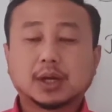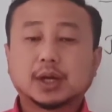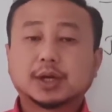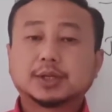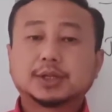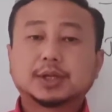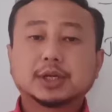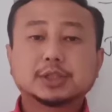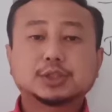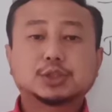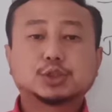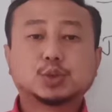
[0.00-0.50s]

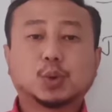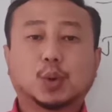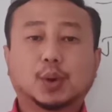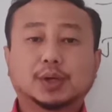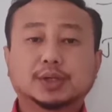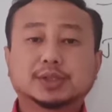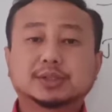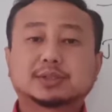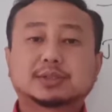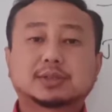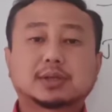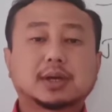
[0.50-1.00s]
These
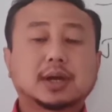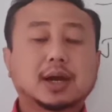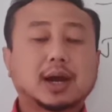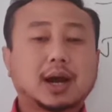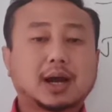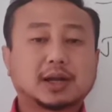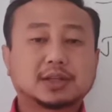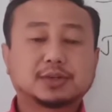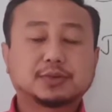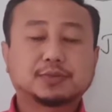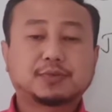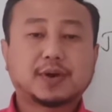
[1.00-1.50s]
joints
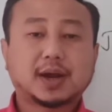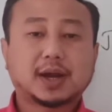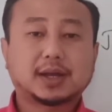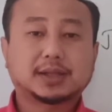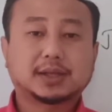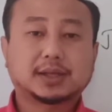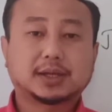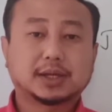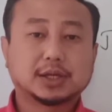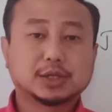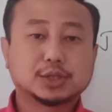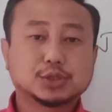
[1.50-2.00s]
are
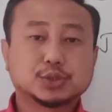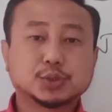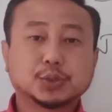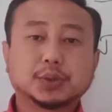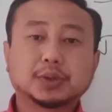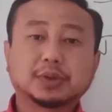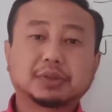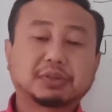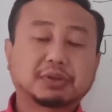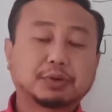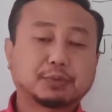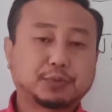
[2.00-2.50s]
divided
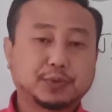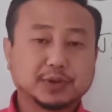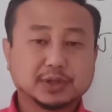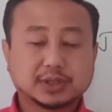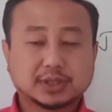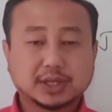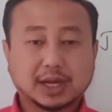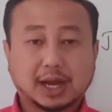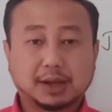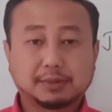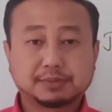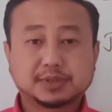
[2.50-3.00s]
into different
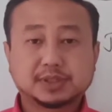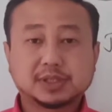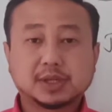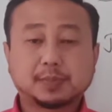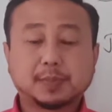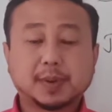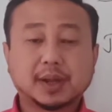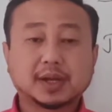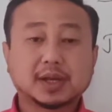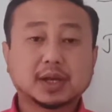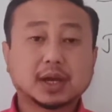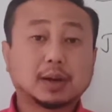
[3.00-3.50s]
types
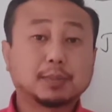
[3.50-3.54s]
depending